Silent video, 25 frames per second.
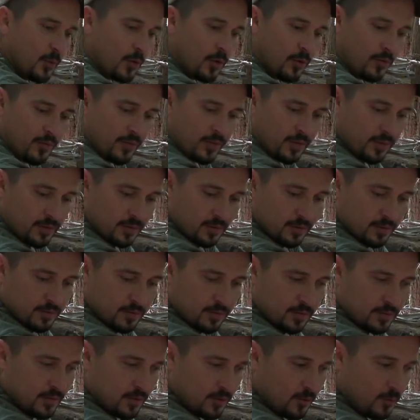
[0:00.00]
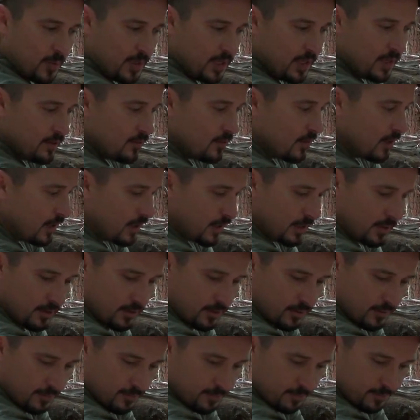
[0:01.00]
the perfect little bed right
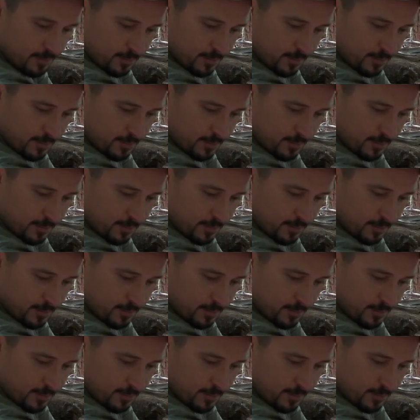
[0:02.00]
here.